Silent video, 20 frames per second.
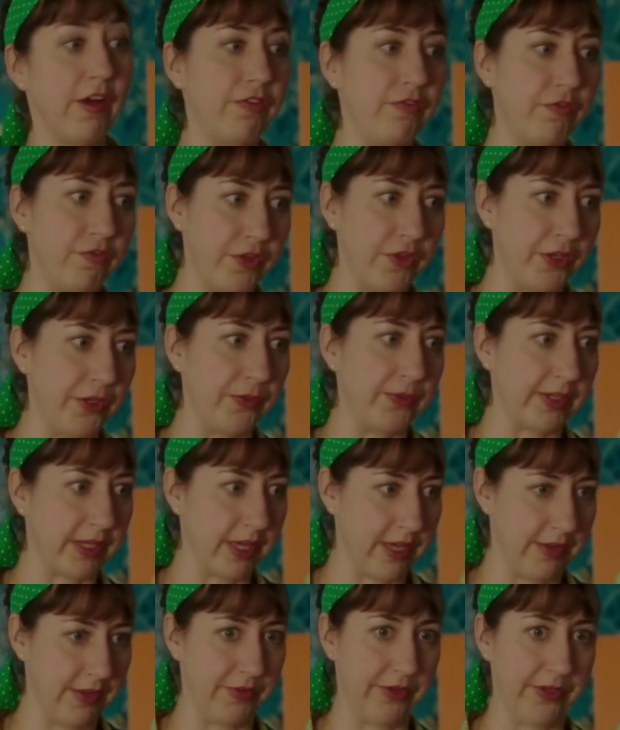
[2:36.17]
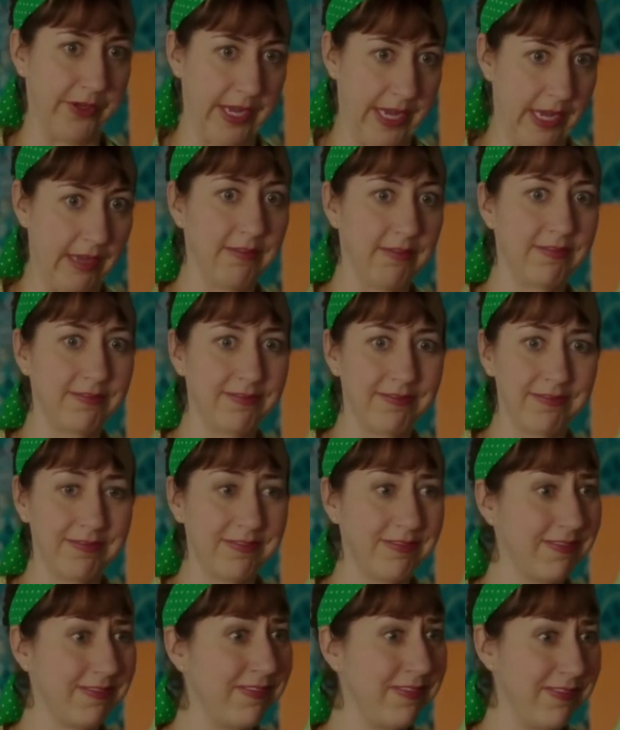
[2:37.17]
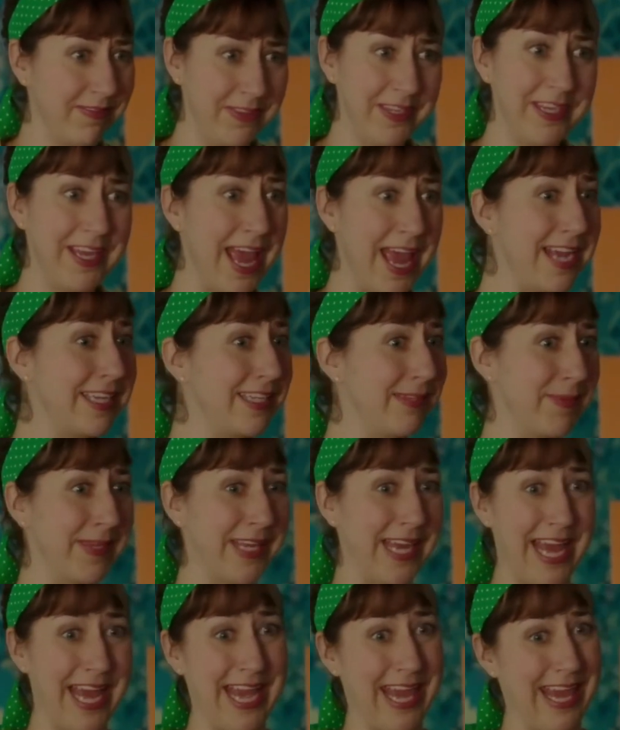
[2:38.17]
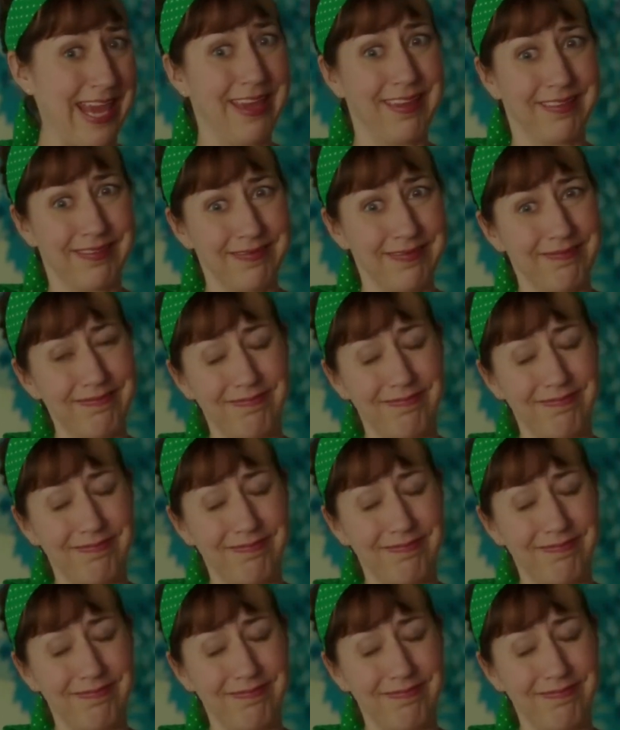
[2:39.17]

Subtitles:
a full recovery. Yay, spaghetti!